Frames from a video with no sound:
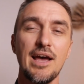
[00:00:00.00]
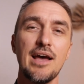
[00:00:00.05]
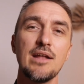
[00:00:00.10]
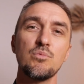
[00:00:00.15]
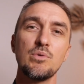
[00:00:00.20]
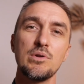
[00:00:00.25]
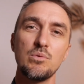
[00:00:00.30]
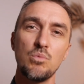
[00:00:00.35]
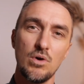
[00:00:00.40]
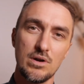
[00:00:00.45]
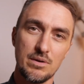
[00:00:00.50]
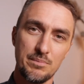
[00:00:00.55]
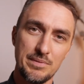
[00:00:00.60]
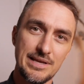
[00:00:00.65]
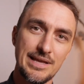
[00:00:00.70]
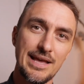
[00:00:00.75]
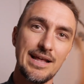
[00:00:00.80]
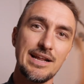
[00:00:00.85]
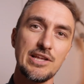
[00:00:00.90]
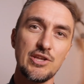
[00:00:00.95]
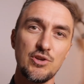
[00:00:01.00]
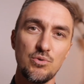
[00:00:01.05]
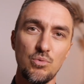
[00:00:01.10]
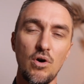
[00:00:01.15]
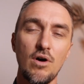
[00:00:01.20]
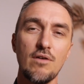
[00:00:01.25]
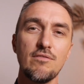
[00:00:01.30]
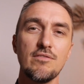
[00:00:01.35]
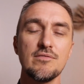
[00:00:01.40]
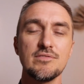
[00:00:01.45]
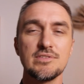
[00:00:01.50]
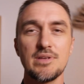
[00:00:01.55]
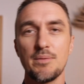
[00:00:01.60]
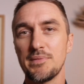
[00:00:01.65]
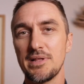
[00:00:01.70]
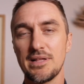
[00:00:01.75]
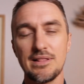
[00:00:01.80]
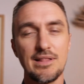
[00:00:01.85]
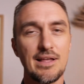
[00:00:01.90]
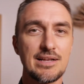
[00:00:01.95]
and we'd want to be getting you off of
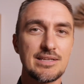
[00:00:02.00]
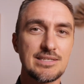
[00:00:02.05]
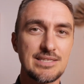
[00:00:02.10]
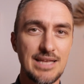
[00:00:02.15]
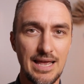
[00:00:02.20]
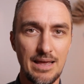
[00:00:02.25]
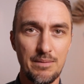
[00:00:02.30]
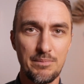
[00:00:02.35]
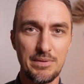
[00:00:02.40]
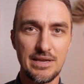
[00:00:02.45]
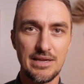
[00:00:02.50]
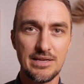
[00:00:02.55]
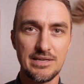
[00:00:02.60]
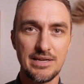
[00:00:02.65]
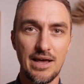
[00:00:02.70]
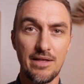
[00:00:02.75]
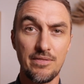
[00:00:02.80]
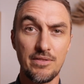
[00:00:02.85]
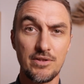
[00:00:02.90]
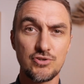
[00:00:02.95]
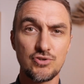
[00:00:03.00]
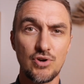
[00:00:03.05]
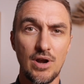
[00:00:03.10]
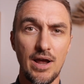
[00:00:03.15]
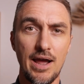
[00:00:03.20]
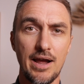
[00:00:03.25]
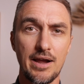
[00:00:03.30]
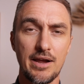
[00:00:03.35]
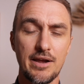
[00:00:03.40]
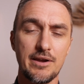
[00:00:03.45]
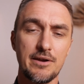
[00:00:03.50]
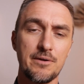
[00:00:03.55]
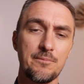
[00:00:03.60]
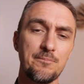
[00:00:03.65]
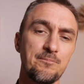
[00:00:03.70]
something like SAMe down the track.